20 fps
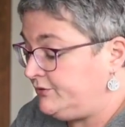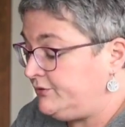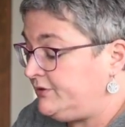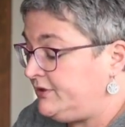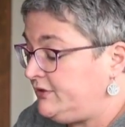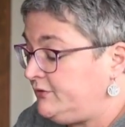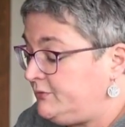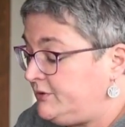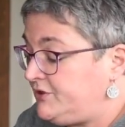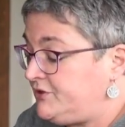
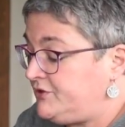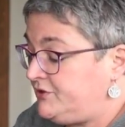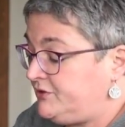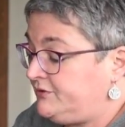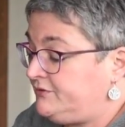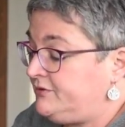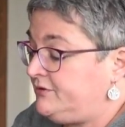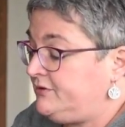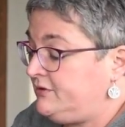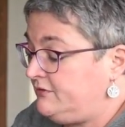during which
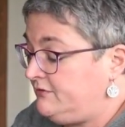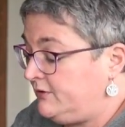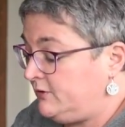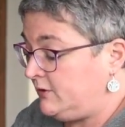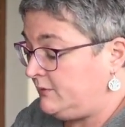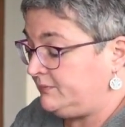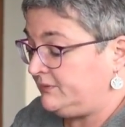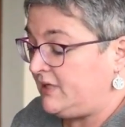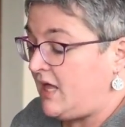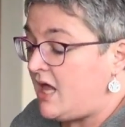children
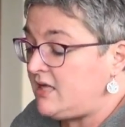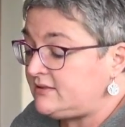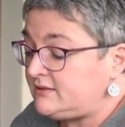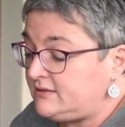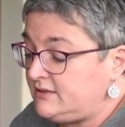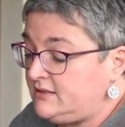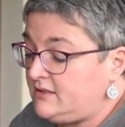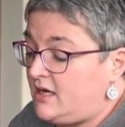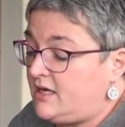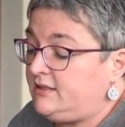develop
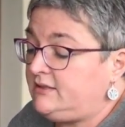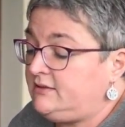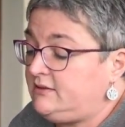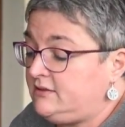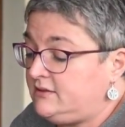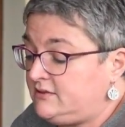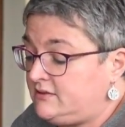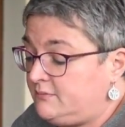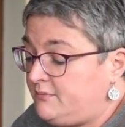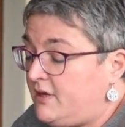lasting
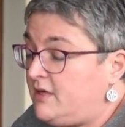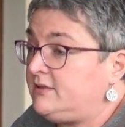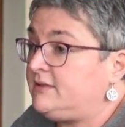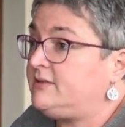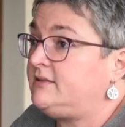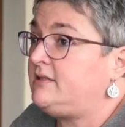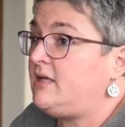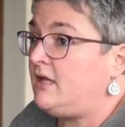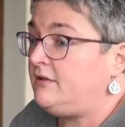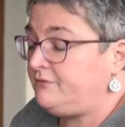ideas about
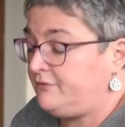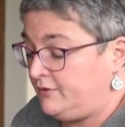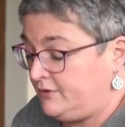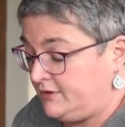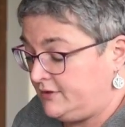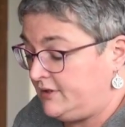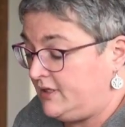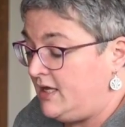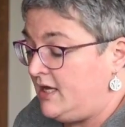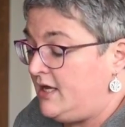
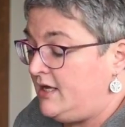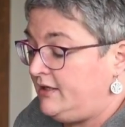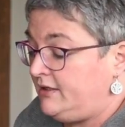selfhood